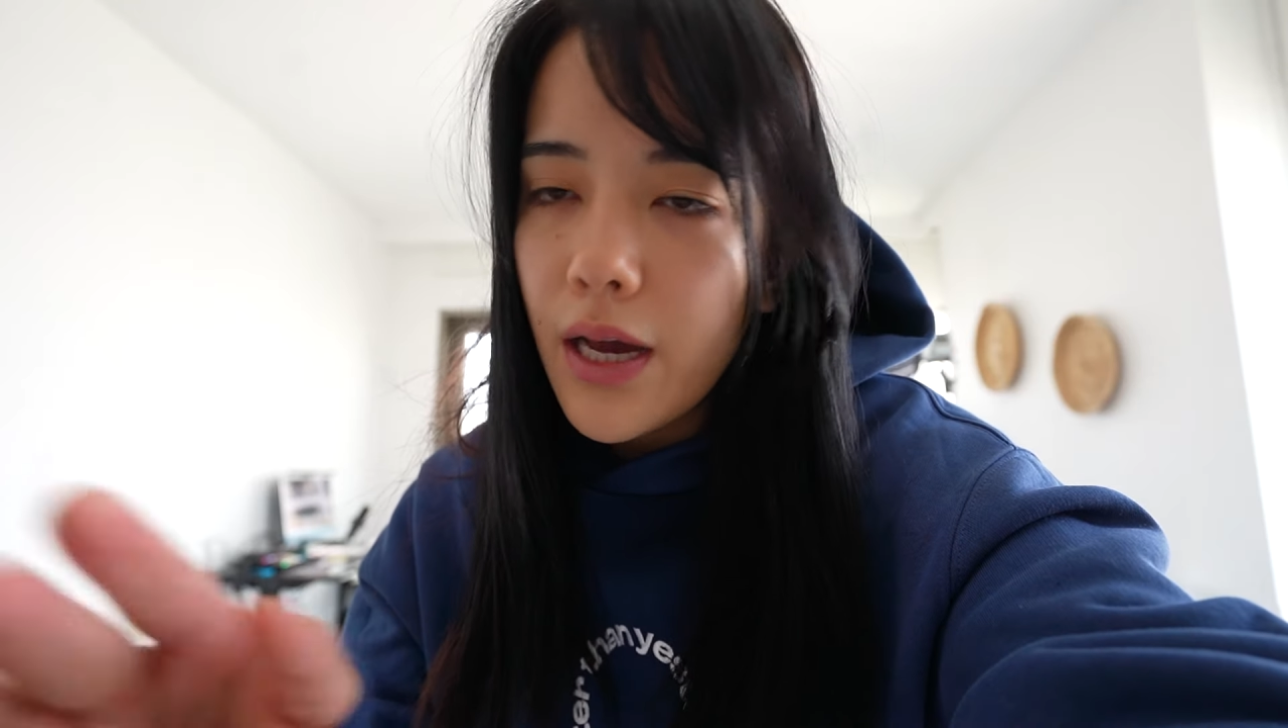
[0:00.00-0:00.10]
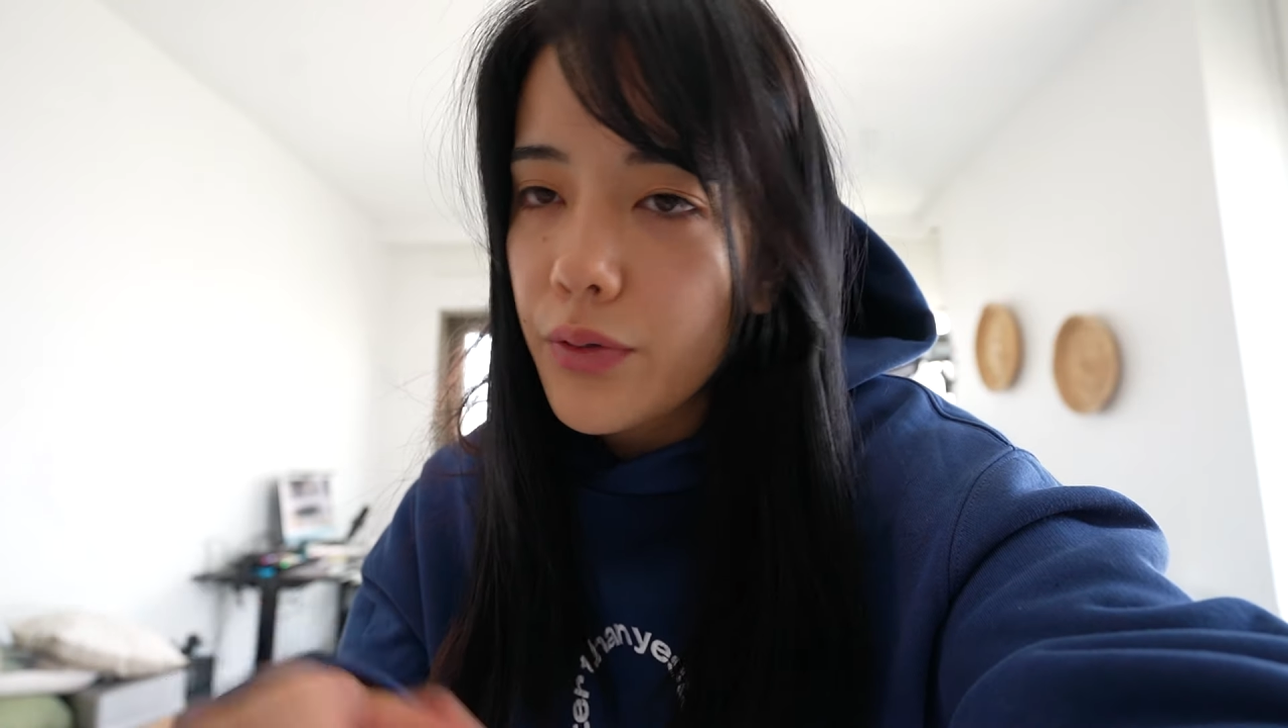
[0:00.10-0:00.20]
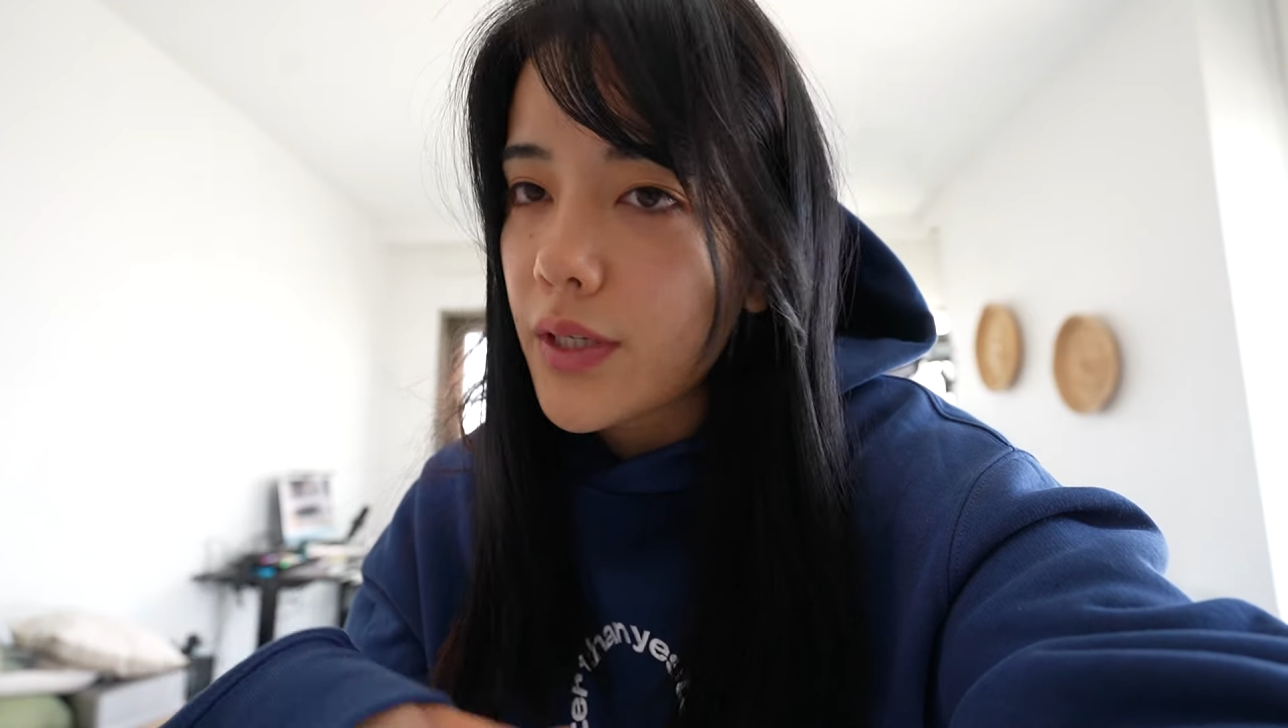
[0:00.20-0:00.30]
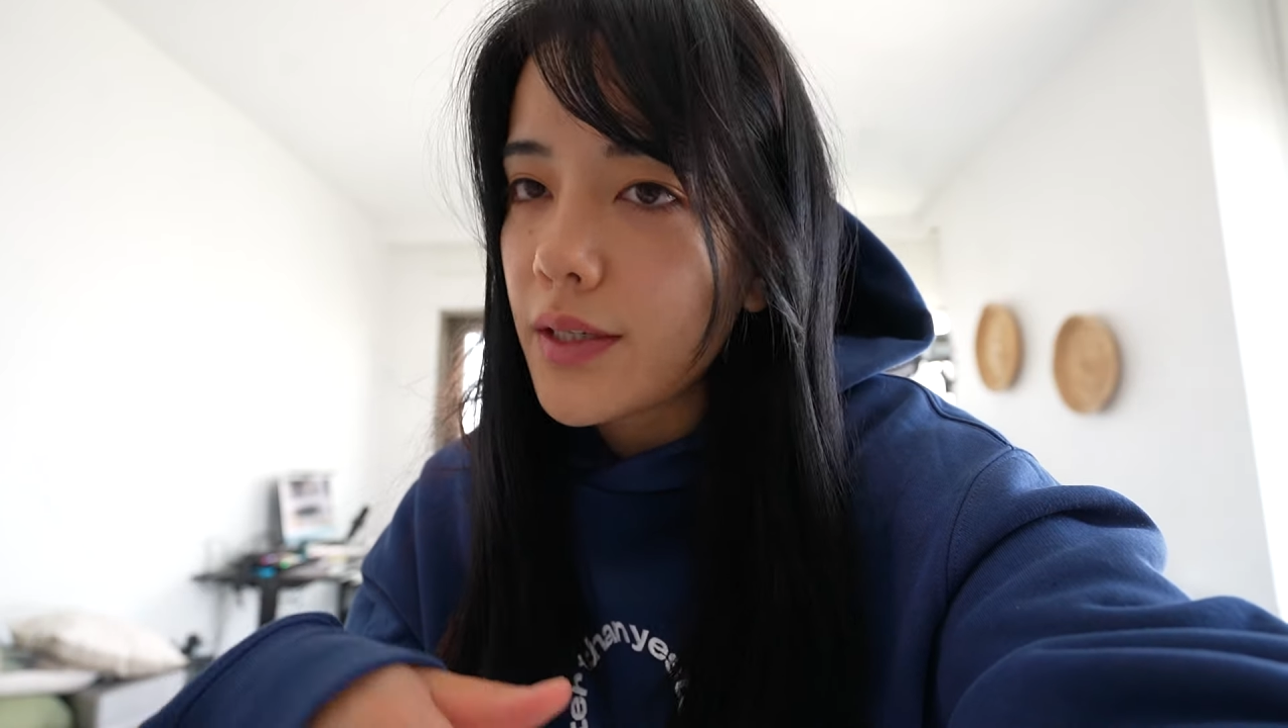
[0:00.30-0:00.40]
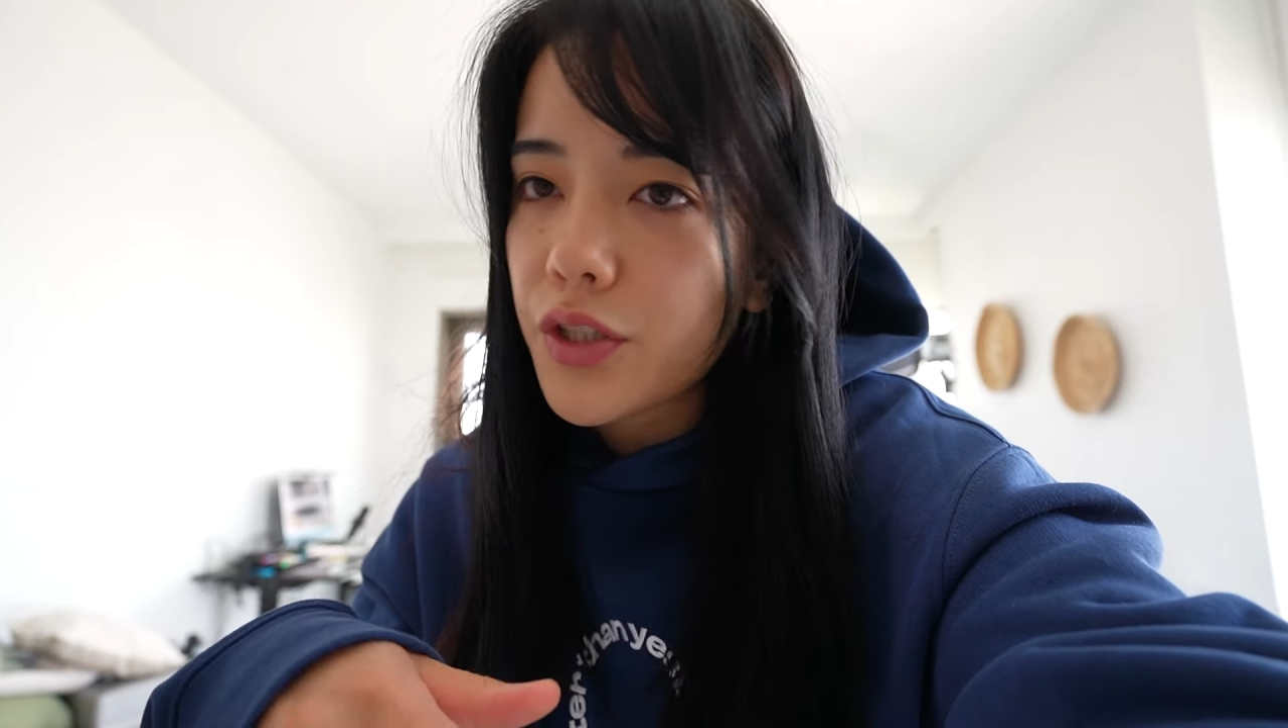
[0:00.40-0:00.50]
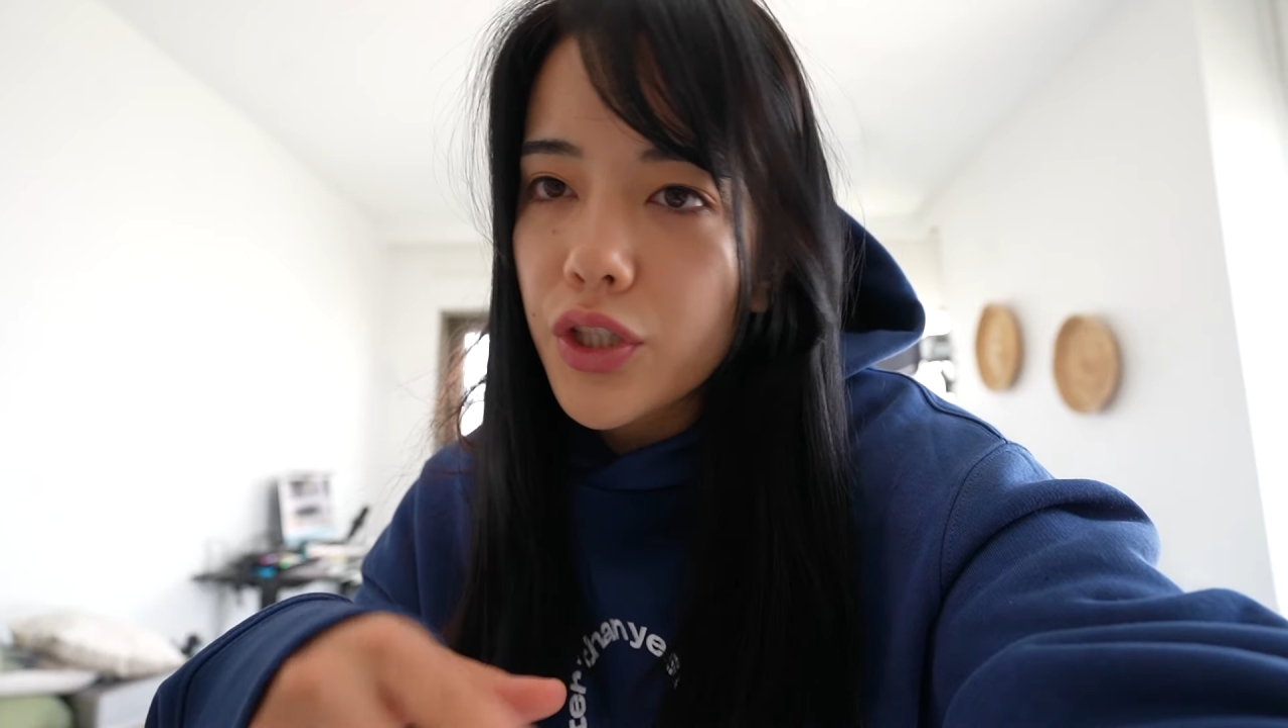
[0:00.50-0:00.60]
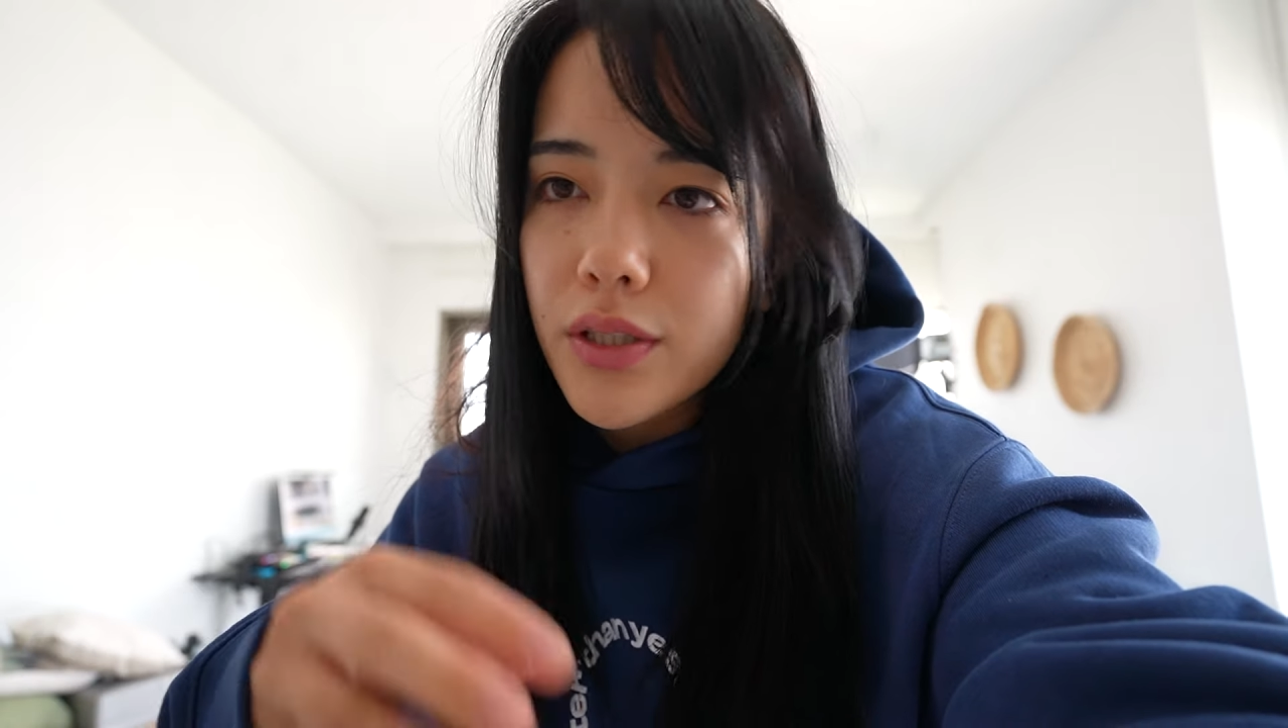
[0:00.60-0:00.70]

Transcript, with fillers: I would say it's